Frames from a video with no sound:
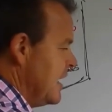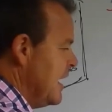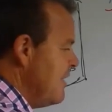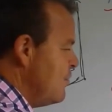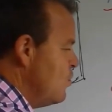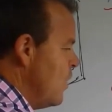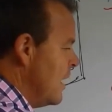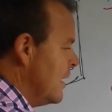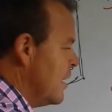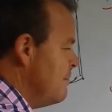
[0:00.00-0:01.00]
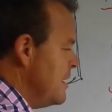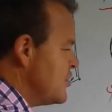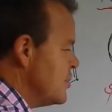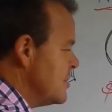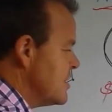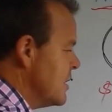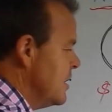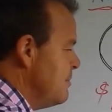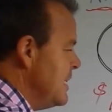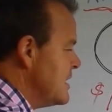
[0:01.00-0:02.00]
Level 1 commissions are
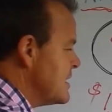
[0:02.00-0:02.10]
going to be